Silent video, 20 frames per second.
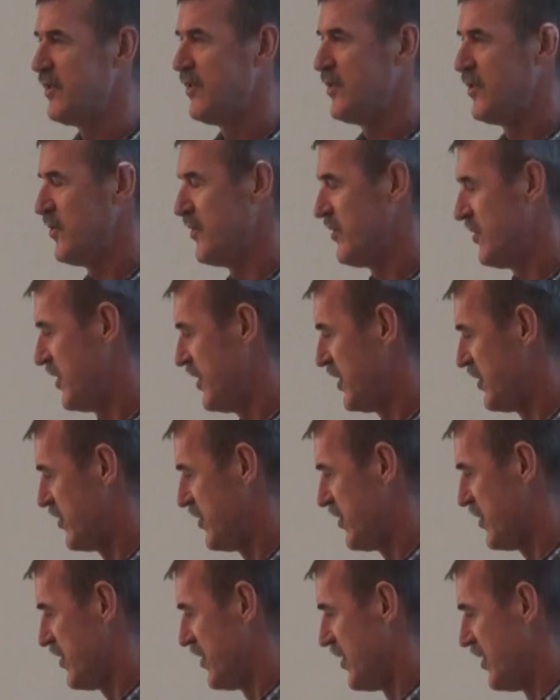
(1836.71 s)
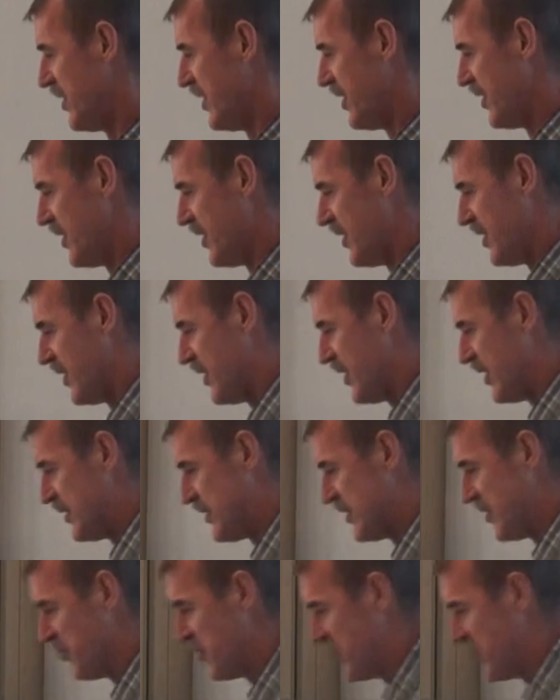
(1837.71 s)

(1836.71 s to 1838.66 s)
So there's some